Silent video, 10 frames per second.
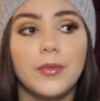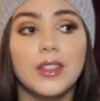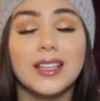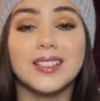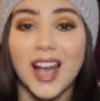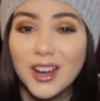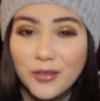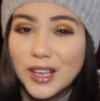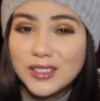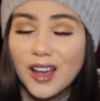The side
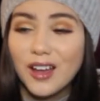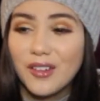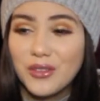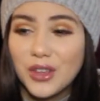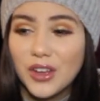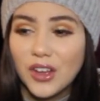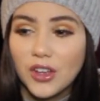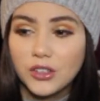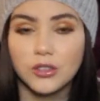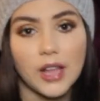effects of
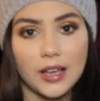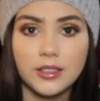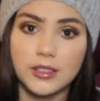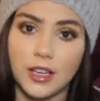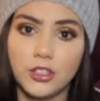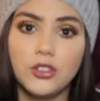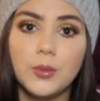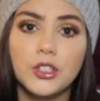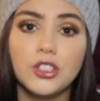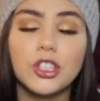the Neulasta /
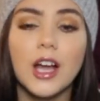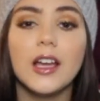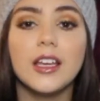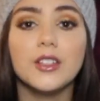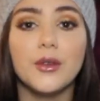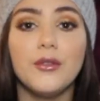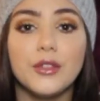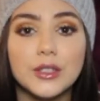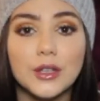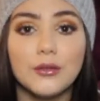Neupogen shot is a
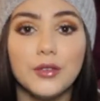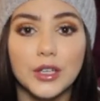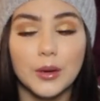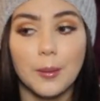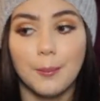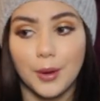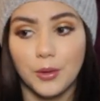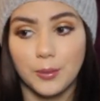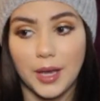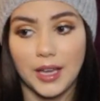severe
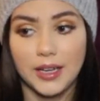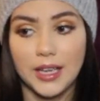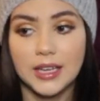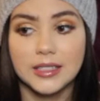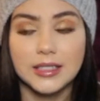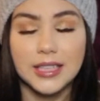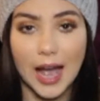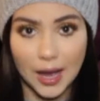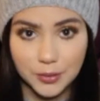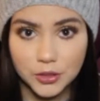bone pain. It is the
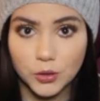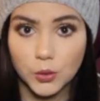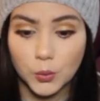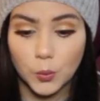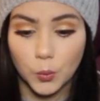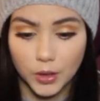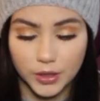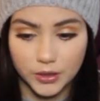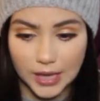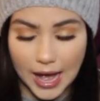absolute
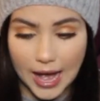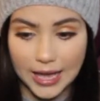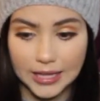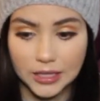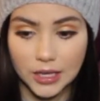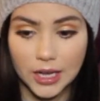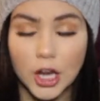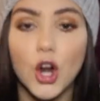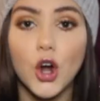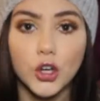worst.
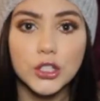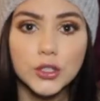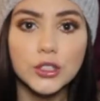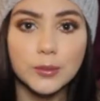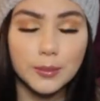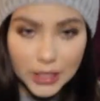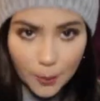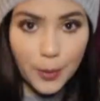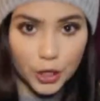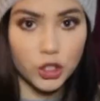It hurts me to
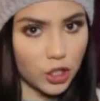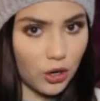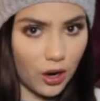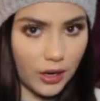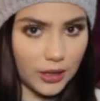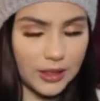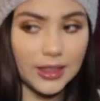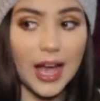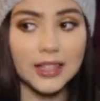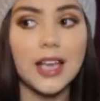put a shirt on. Like,
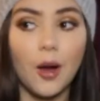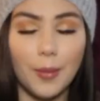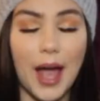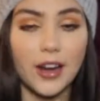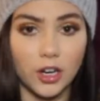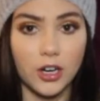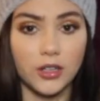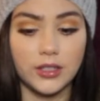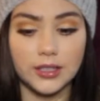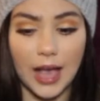that's how bad it
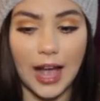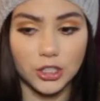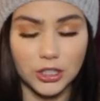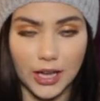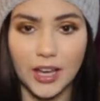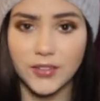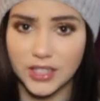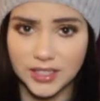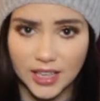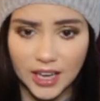hurts. It's actually kind of
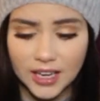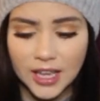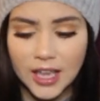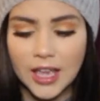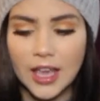insane.